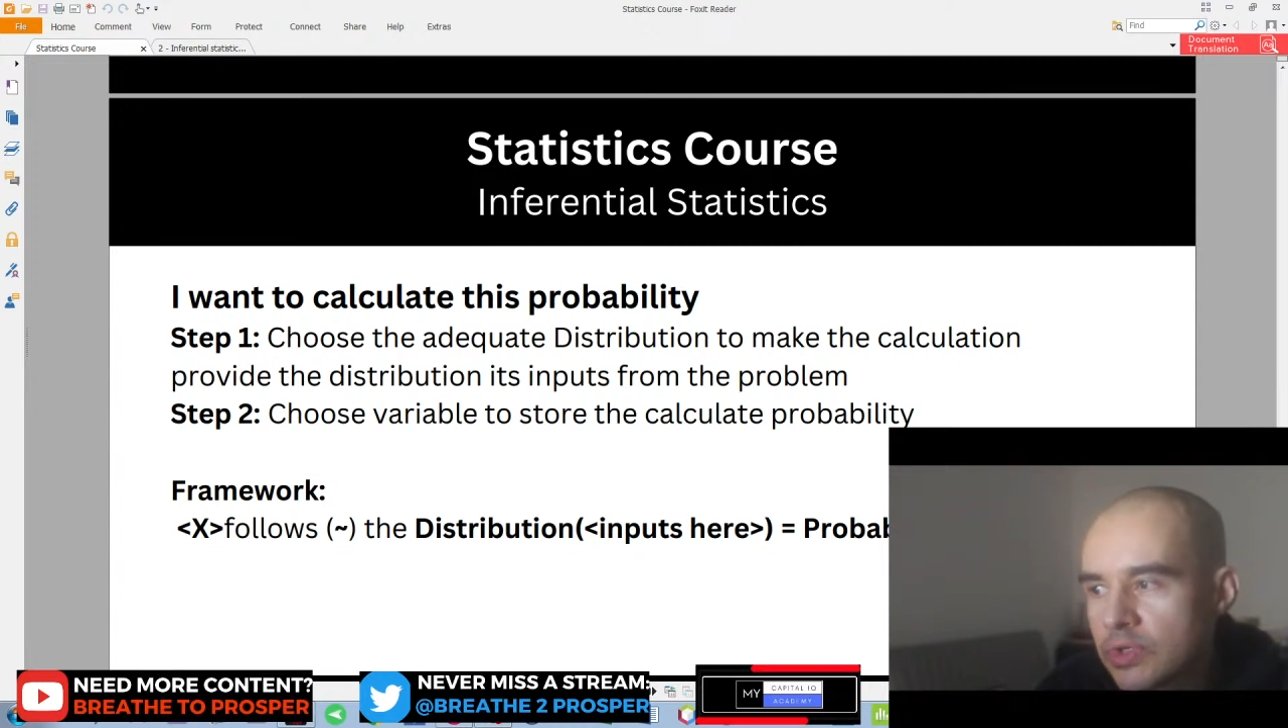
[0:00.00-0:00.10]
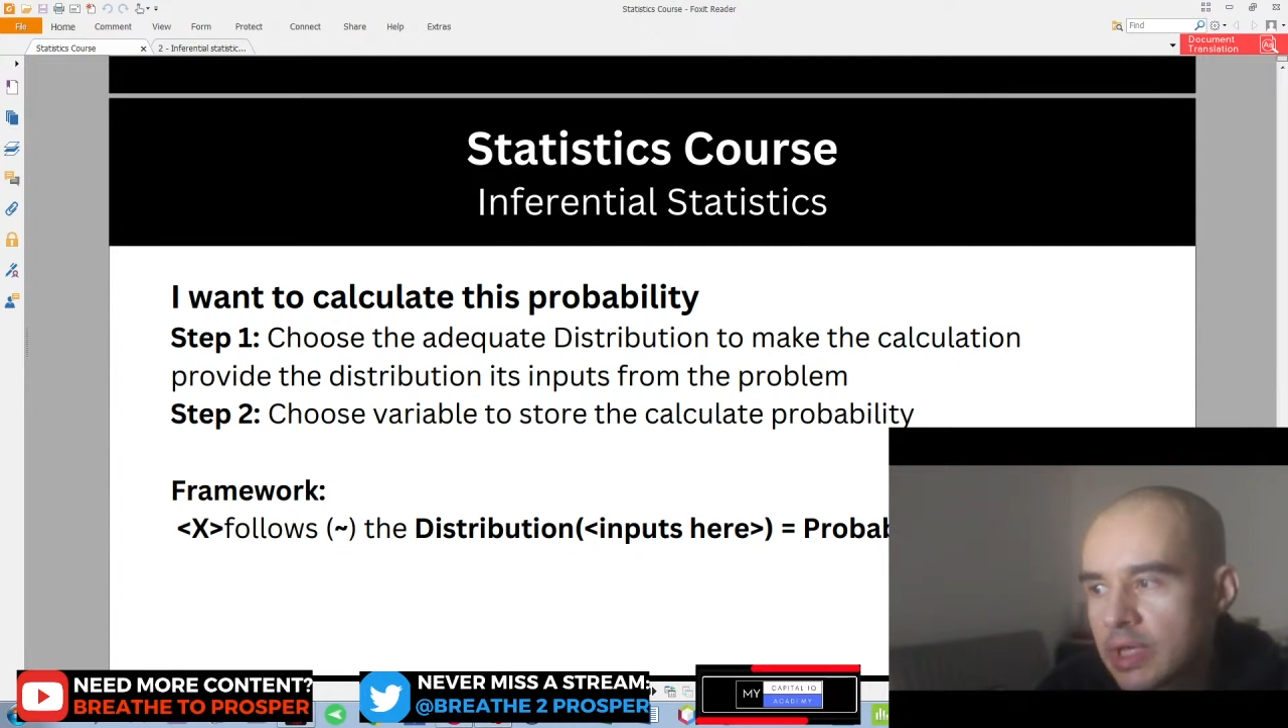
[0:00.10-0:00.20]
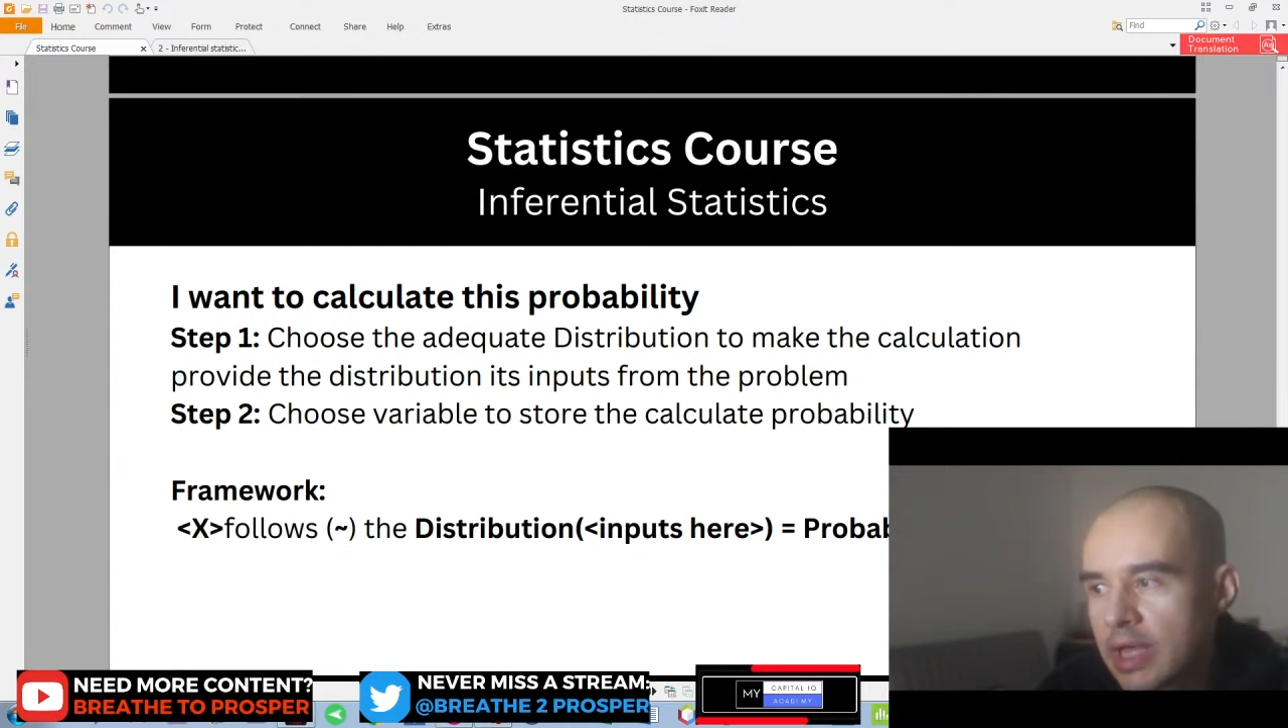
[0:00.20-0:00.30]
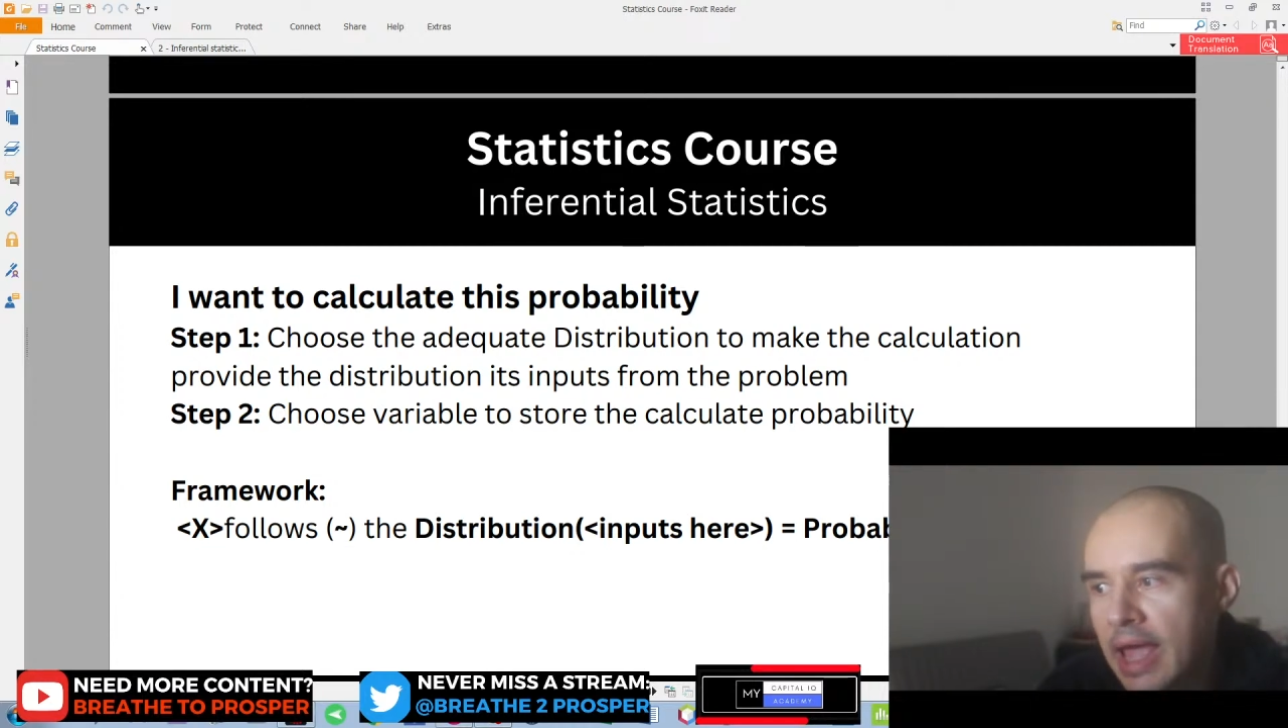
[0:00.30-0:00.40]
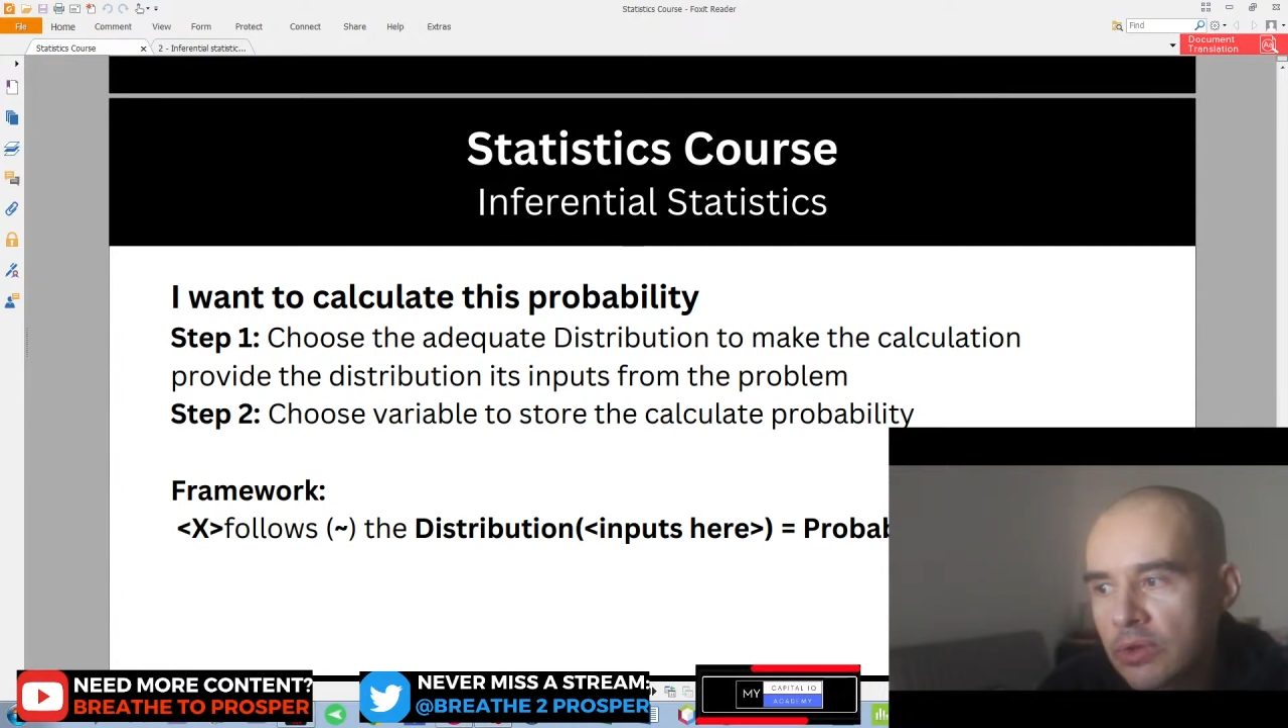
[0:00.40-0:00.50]

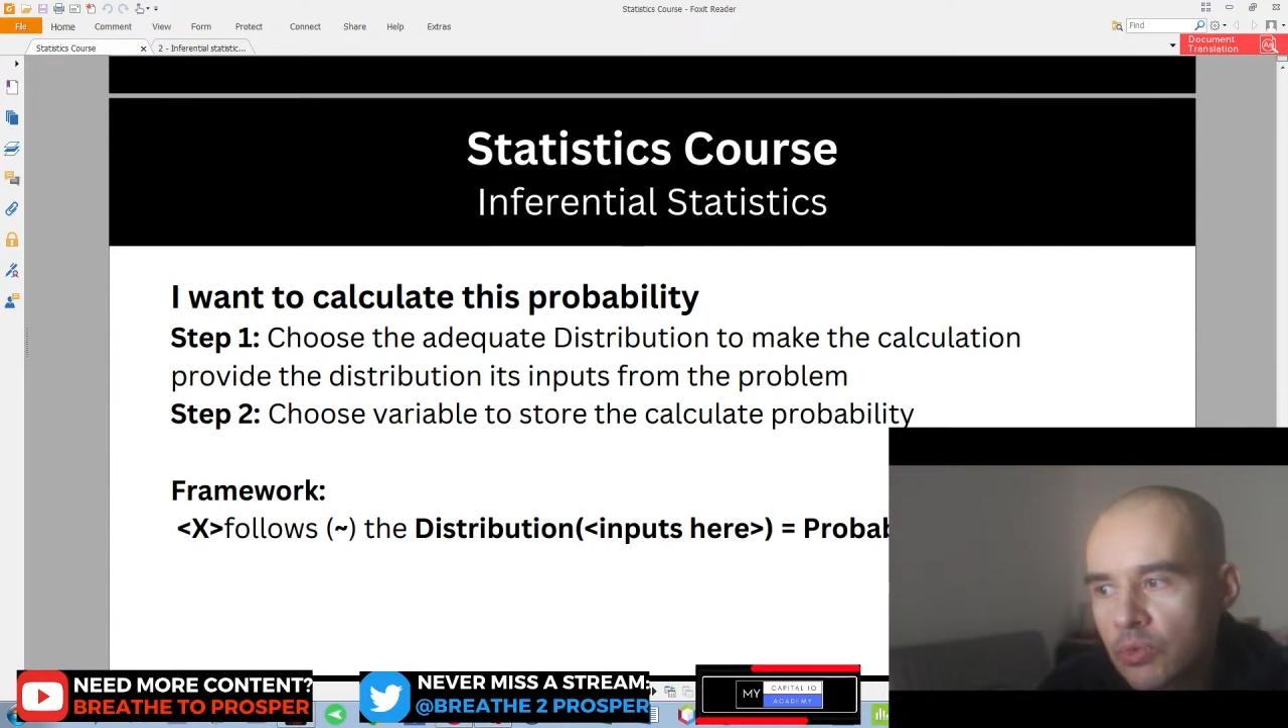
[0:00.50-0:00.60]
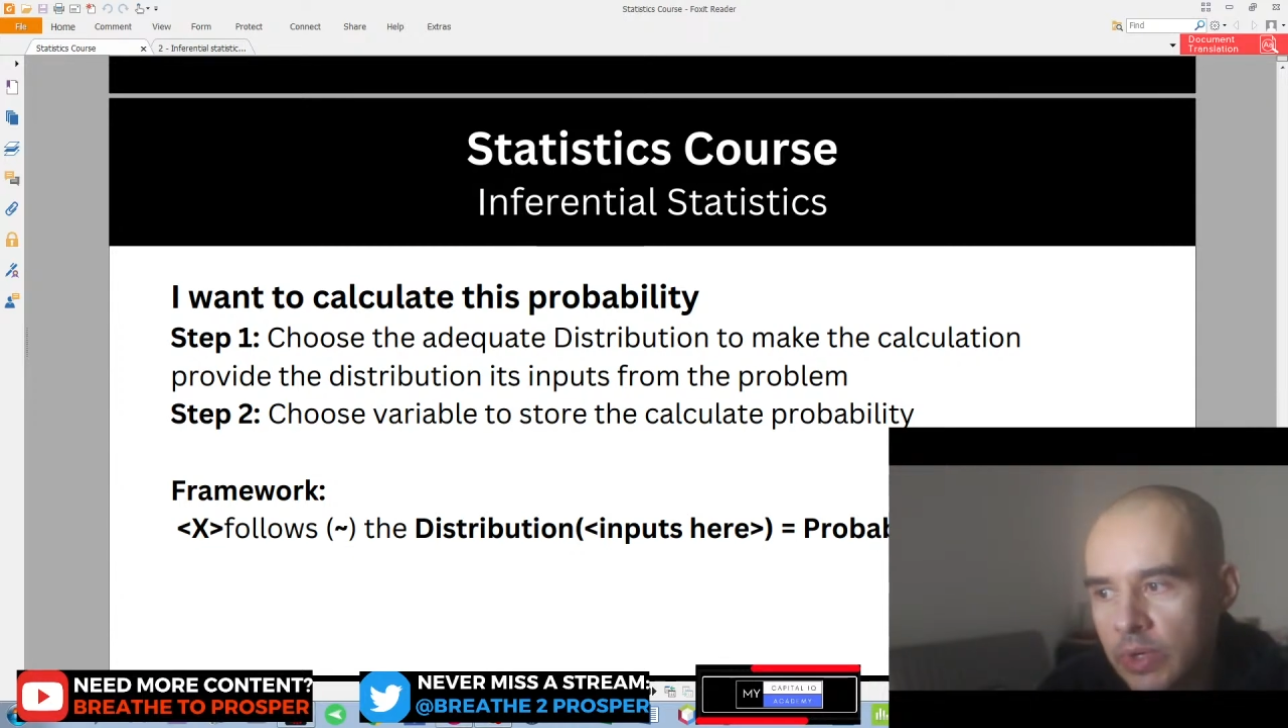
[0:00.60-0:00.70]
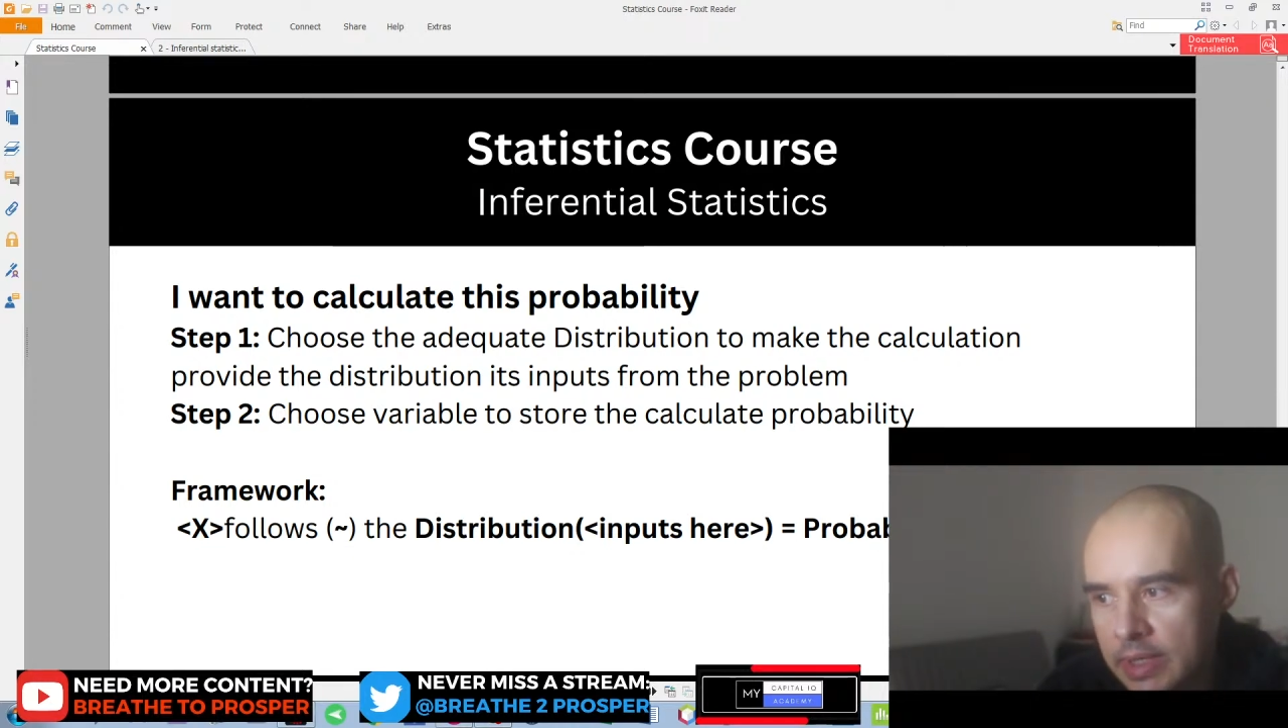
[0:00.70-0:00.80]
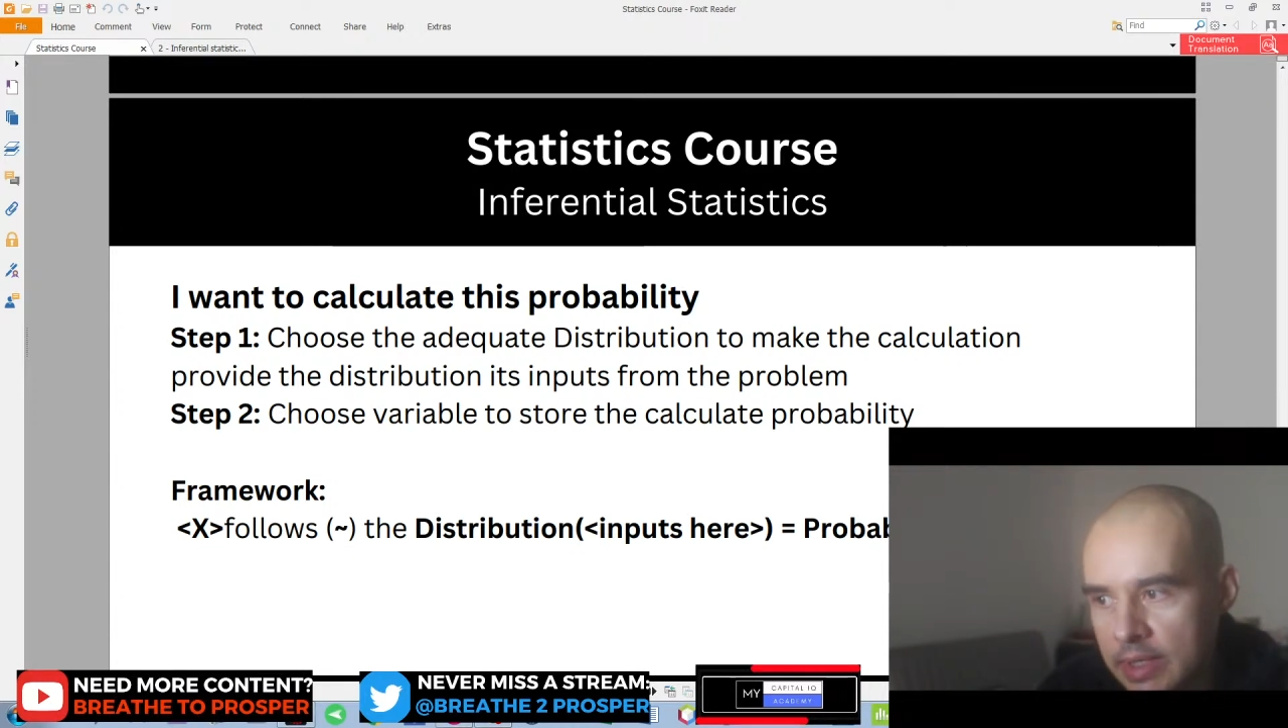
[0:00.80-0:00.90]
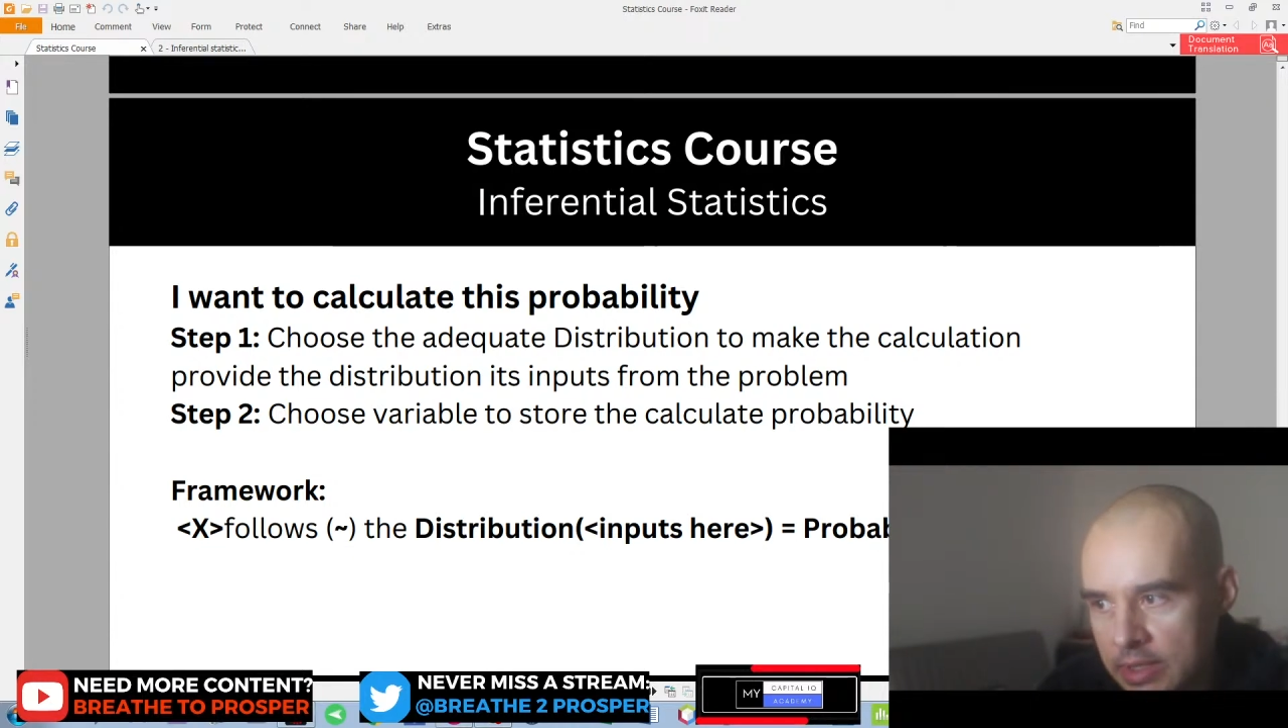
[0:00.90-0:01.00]
the adequate